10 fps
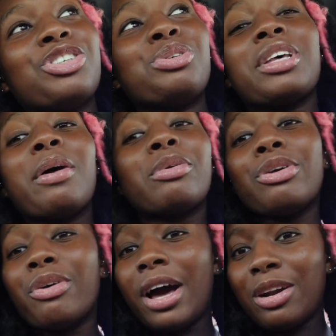She was like, well,
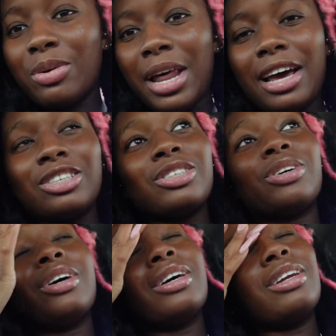you don't got no lashes
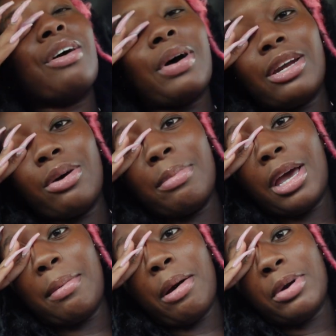on. No, I don't,
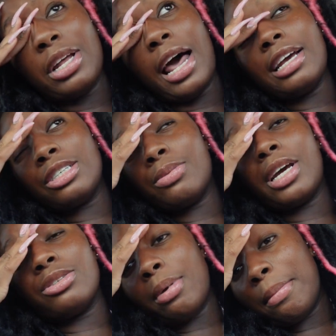ma'am. I wear lashes when
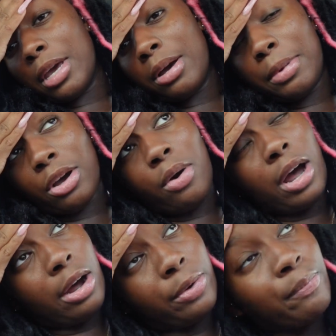I do my makeup and go
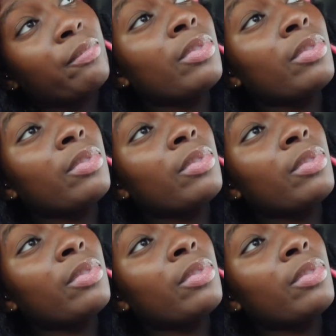out.